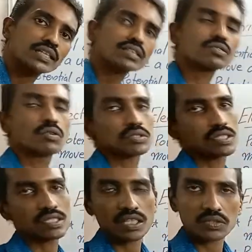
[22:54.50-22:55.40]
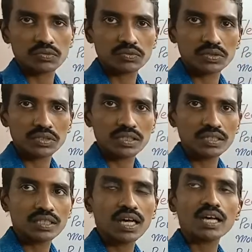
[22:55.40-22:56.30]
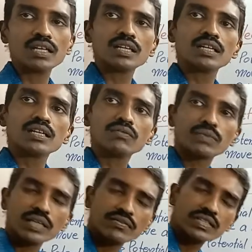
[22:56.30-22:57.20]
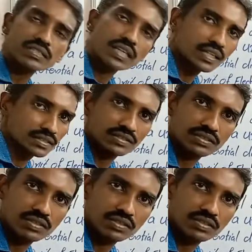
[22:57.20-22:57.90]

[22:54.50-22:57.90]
closed circuit in the previous classes.